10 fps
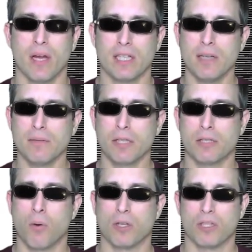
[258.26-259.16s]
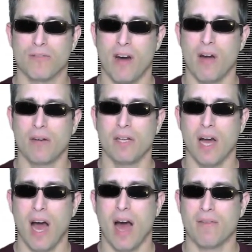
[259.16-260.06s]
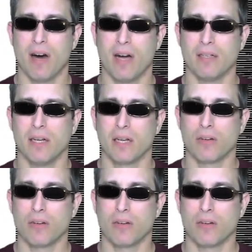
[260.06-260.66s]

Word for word: It seems to support Safari, Avant,